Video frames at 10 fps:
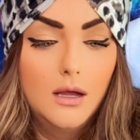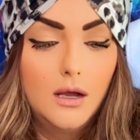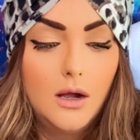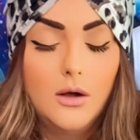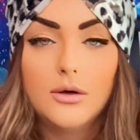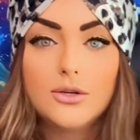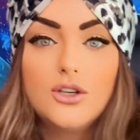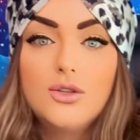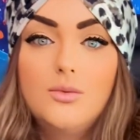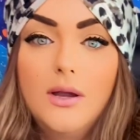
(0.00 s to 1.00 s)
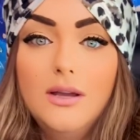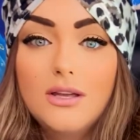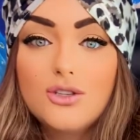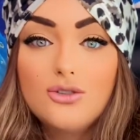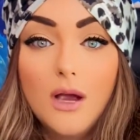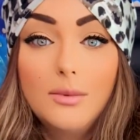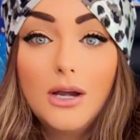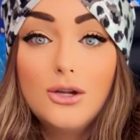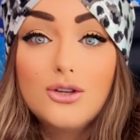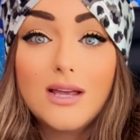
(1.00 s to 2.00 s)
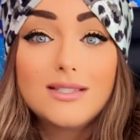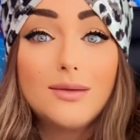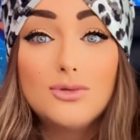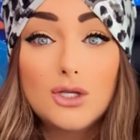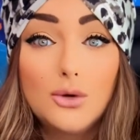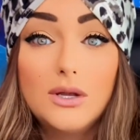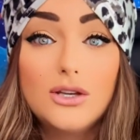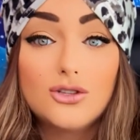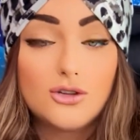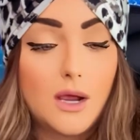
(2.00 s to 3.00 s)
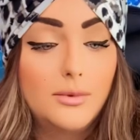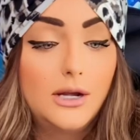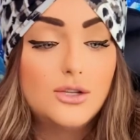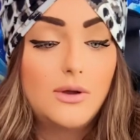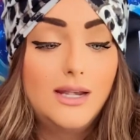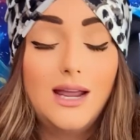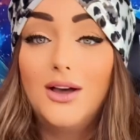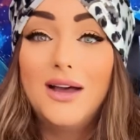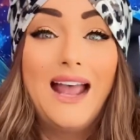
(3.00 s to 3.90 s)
Oh, she's wearing a strawberry dress. I'm so into strawberries right now.